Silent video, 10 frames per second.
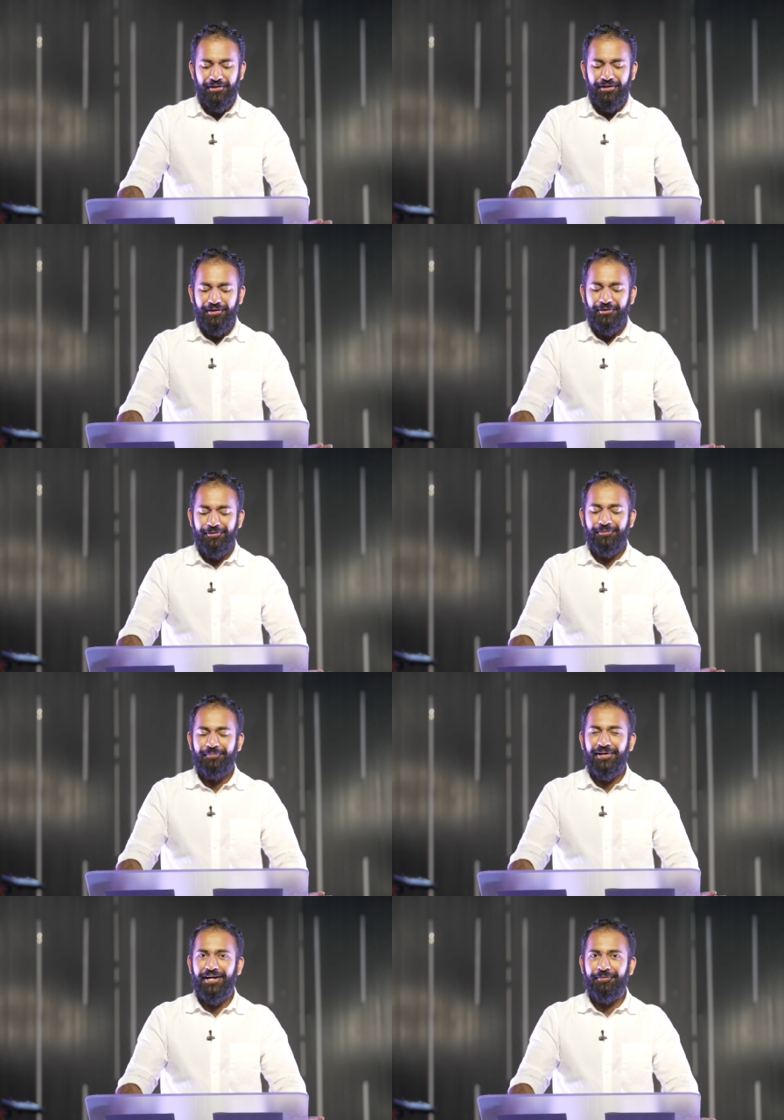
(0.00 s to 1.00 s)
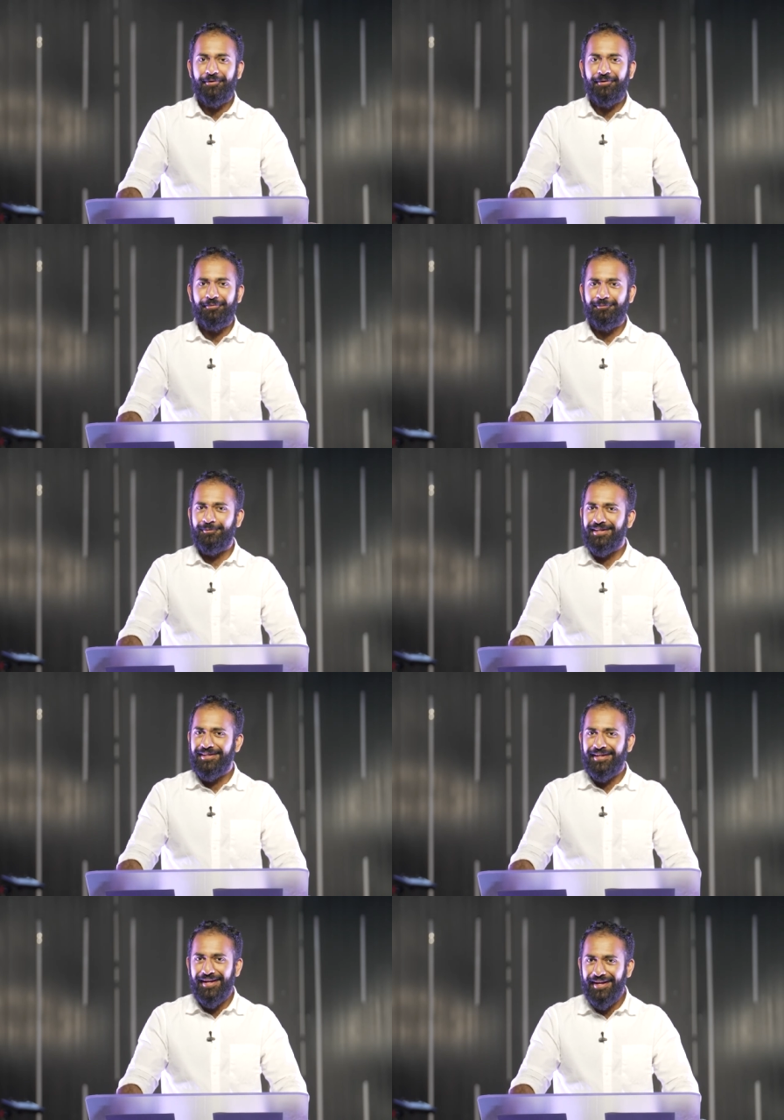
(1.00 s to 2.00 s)
In our own power, we
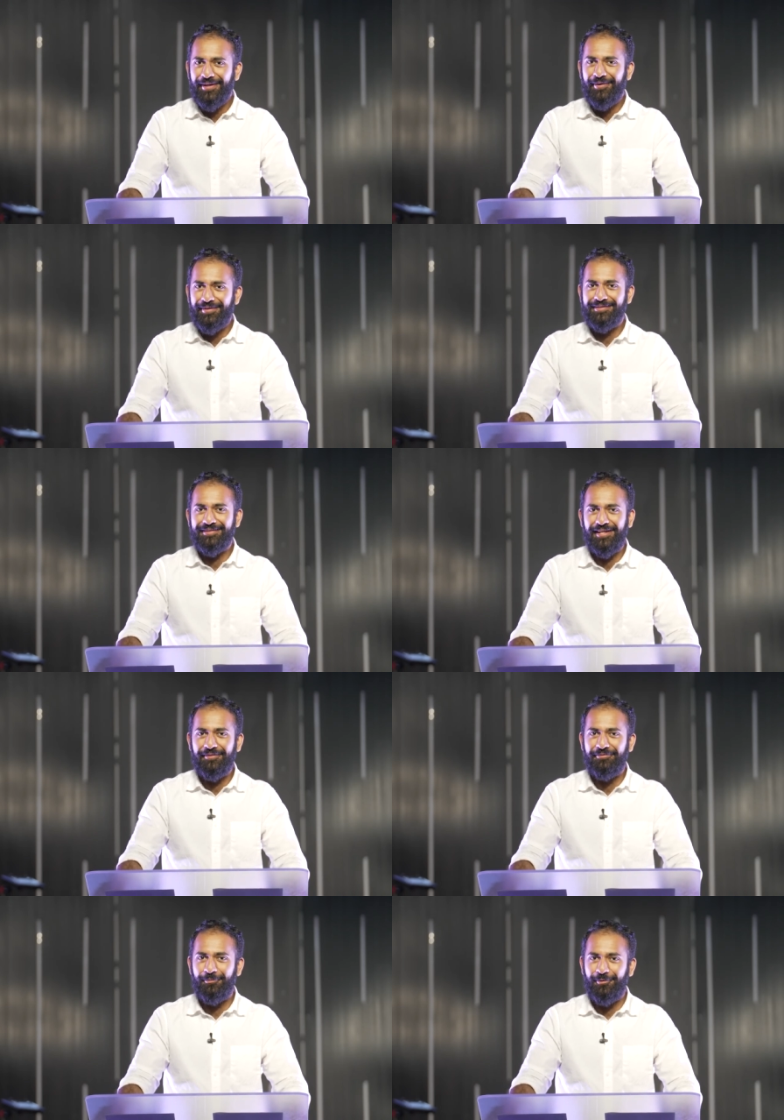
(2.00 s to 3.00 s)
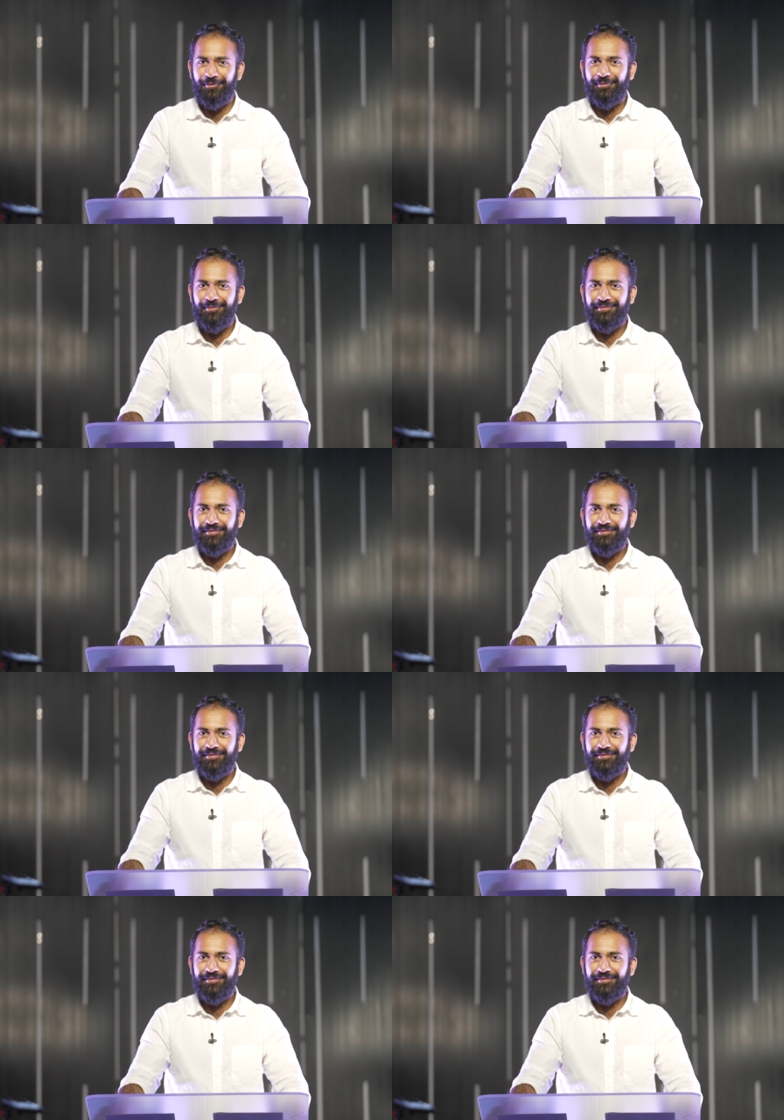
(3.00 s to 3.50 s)
cannot save the world.